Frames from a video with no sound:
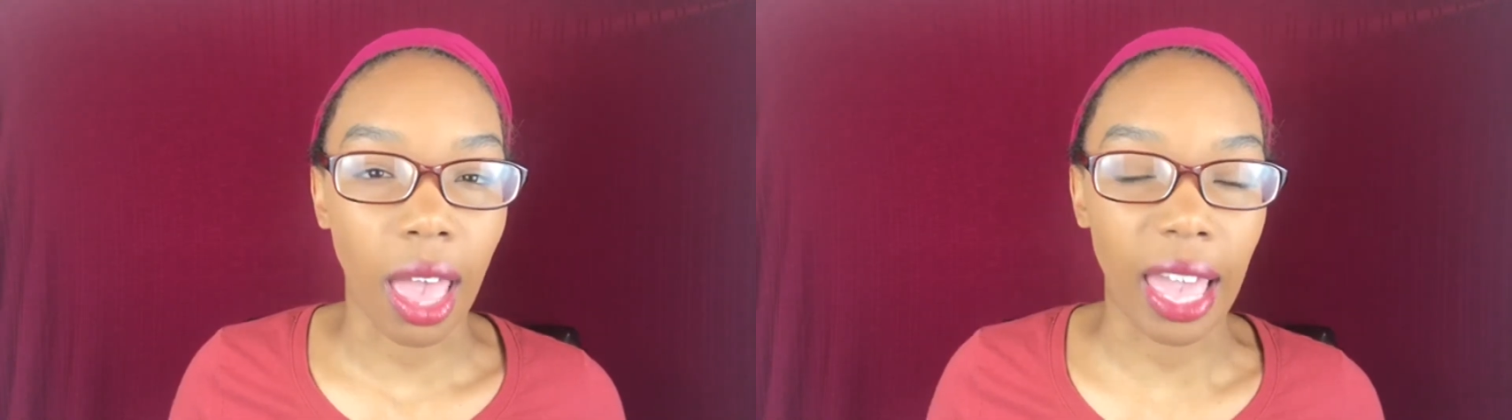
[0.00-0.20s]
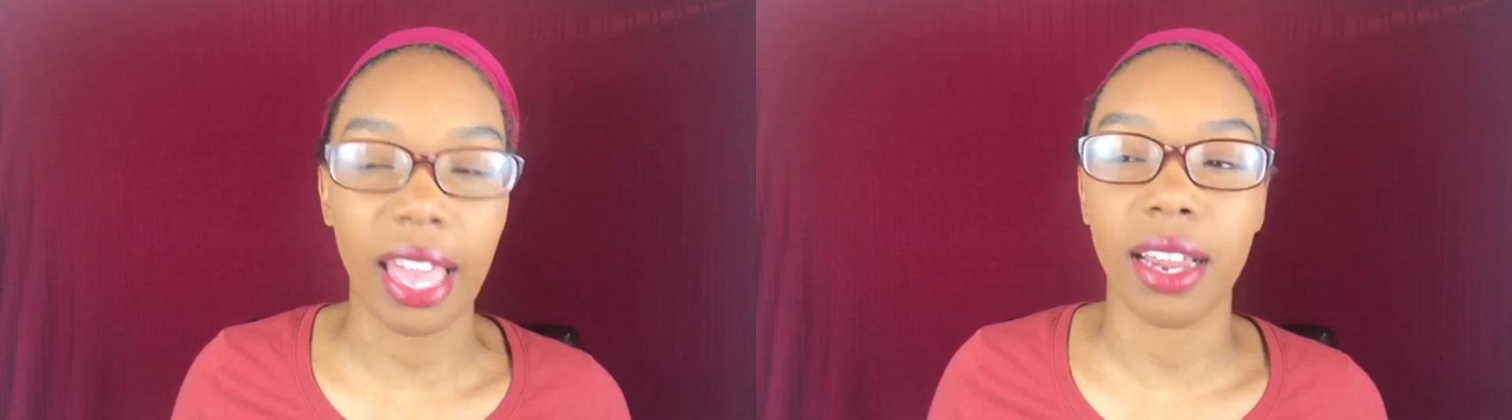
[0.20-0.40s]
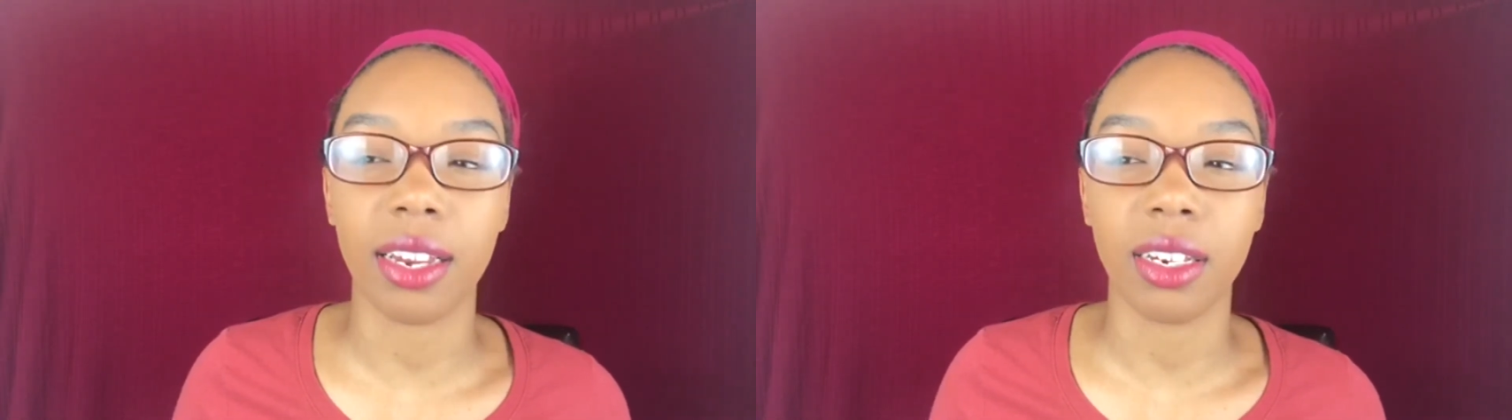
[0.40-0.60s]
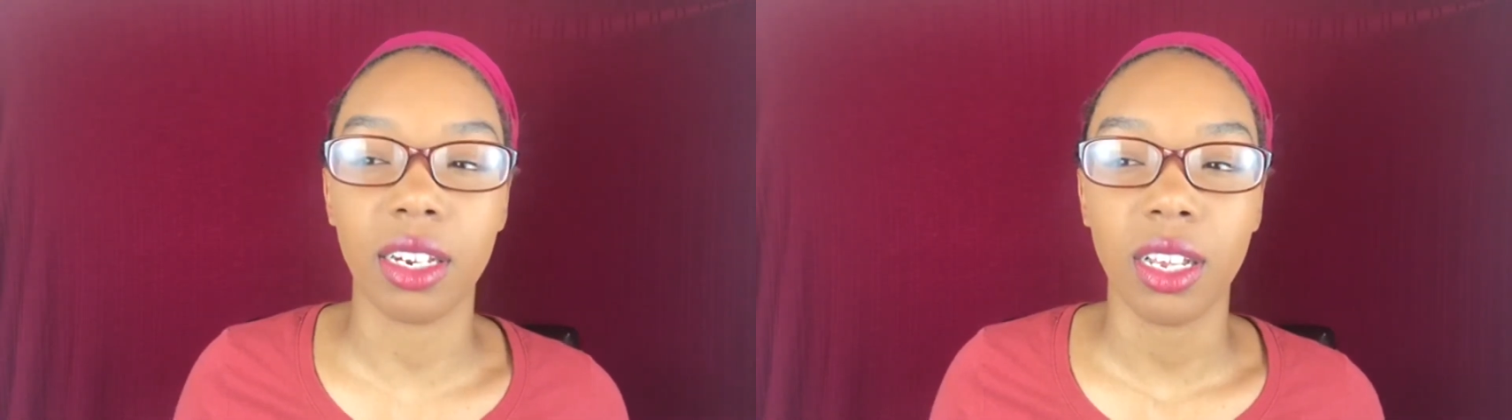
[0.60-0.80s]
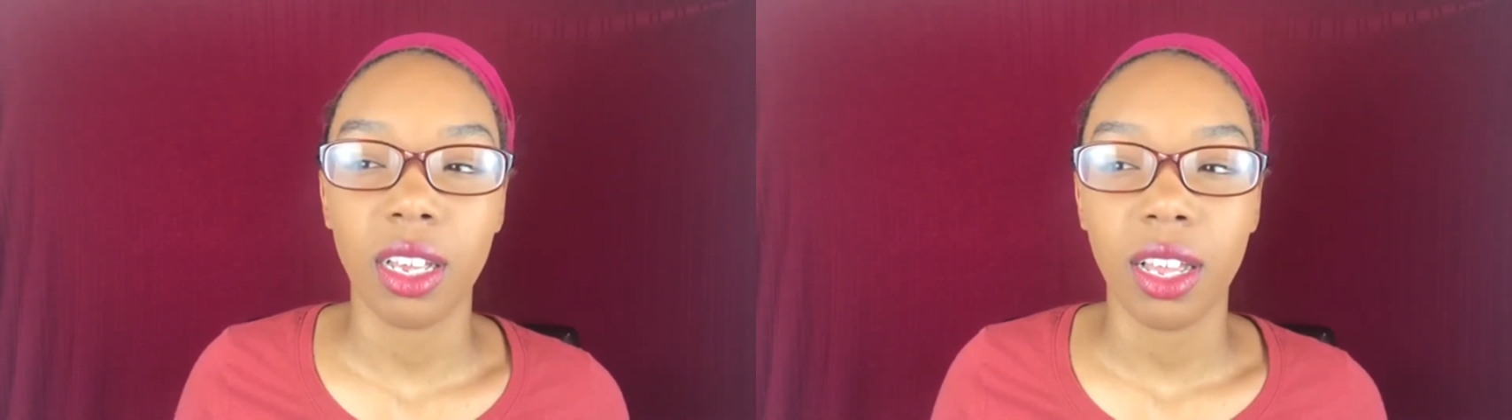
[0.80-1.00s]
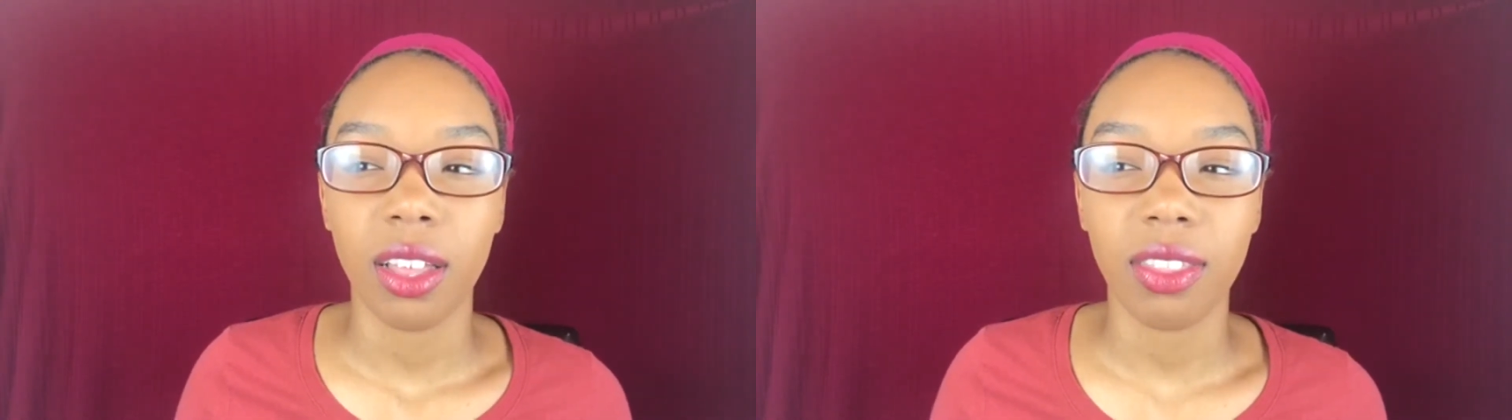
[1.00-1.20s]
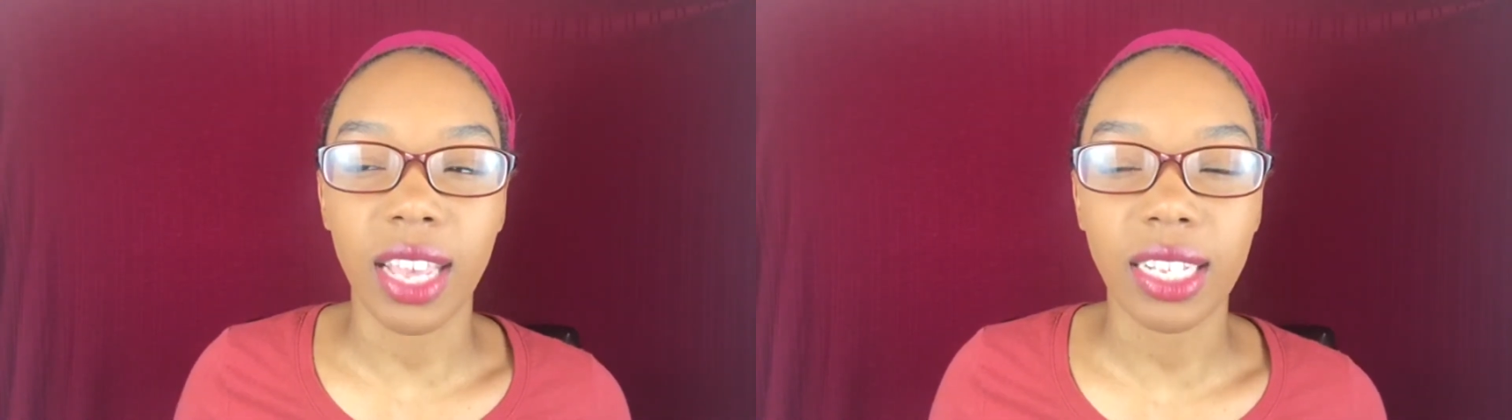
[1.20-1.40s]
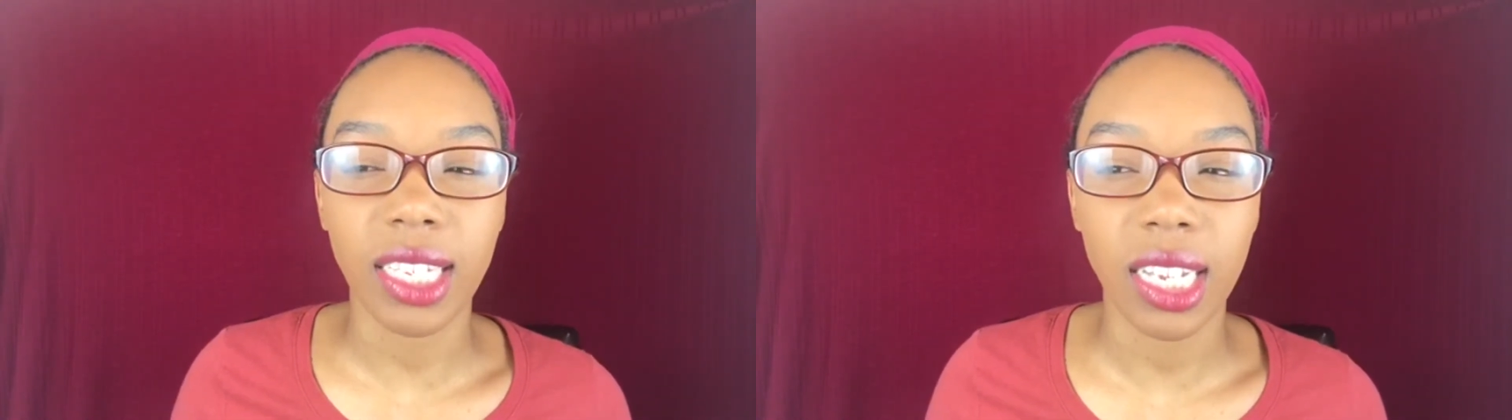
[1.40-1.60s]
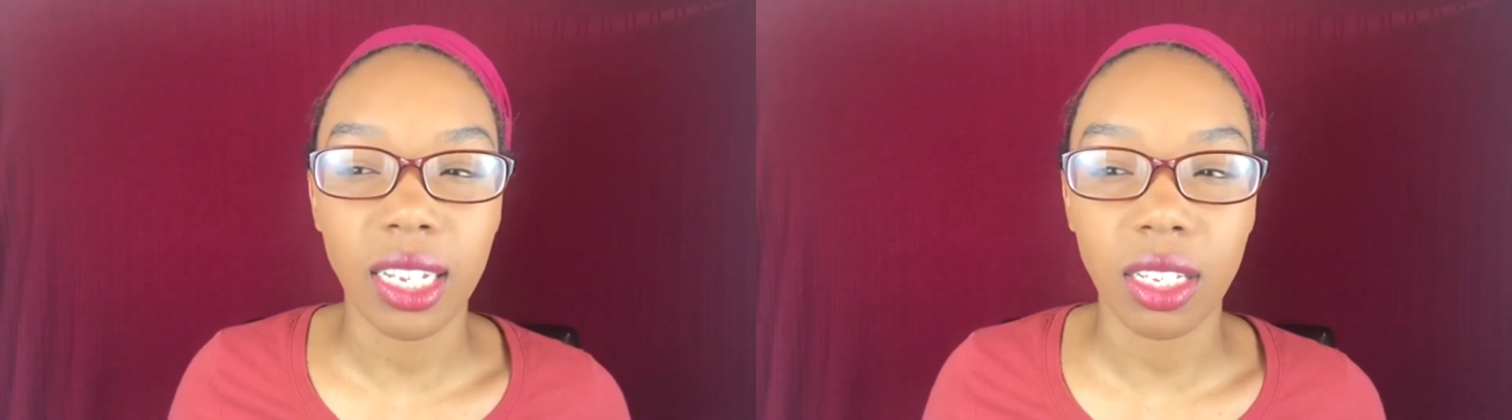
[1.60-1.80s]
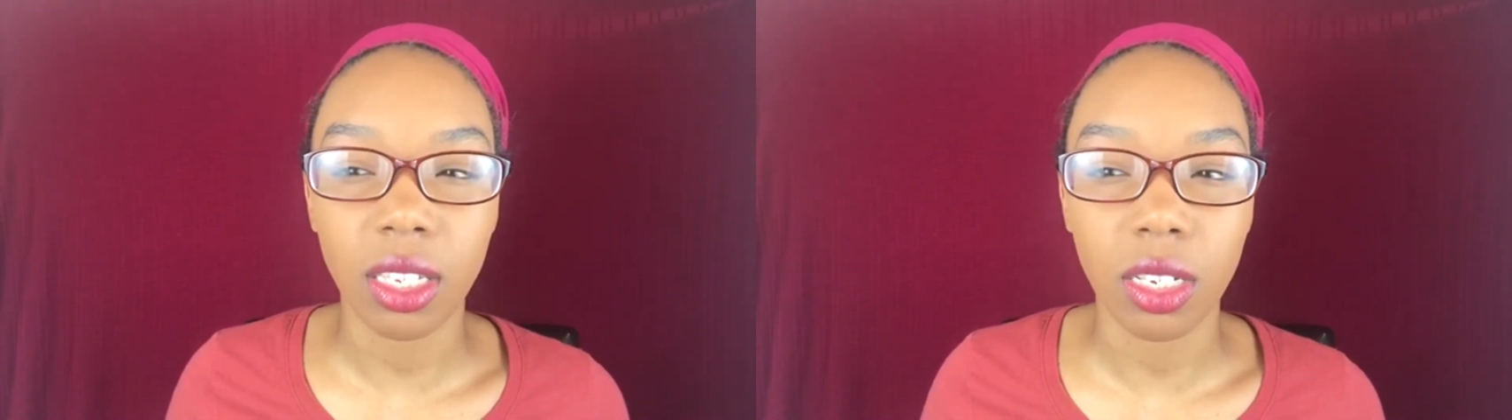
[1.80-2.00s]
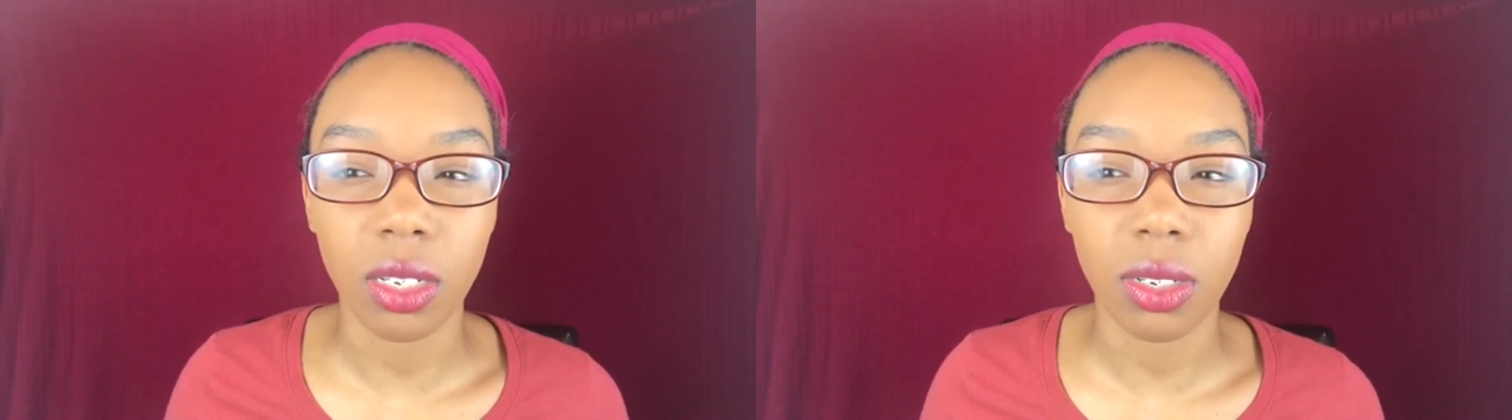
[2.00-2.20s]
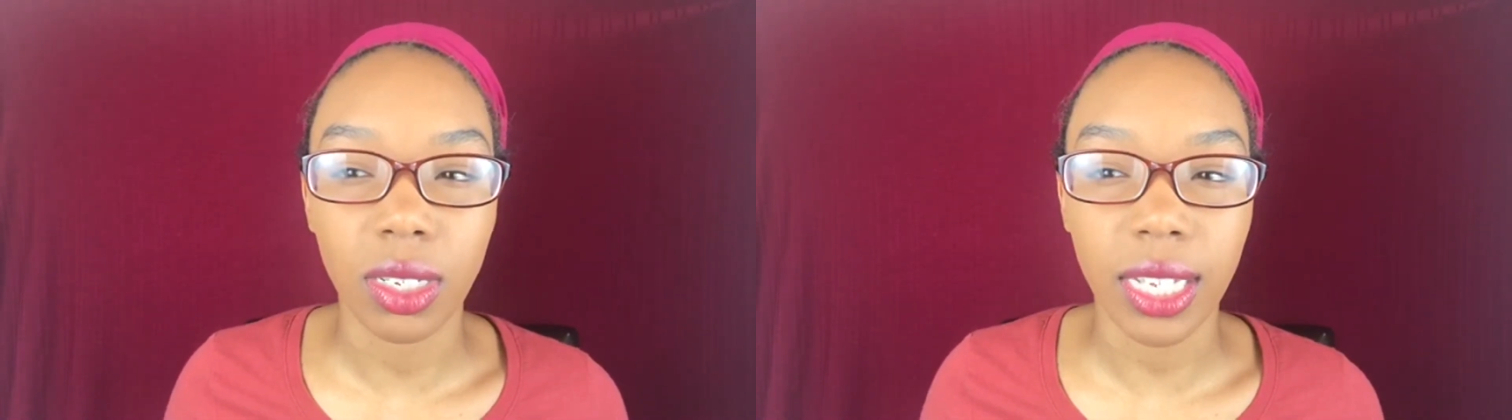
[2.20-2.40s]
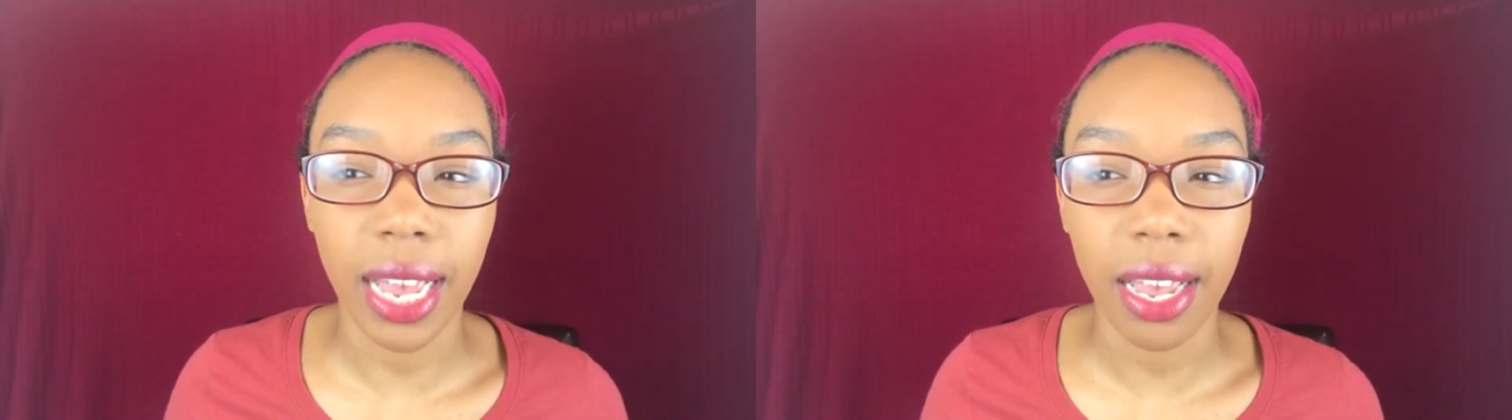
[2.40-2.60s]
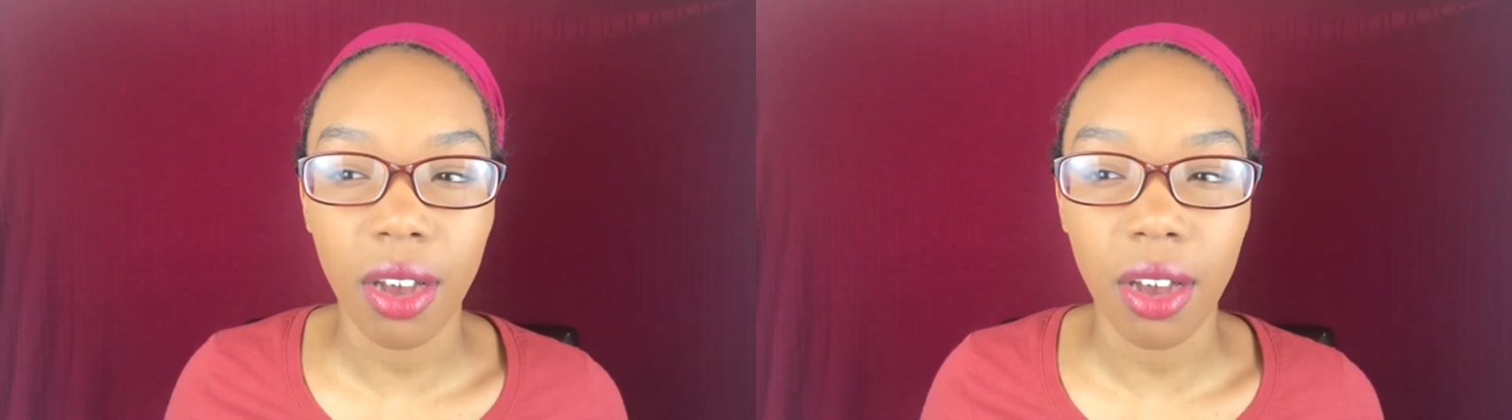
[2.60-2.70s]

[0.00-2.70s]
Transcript: and they tend to say,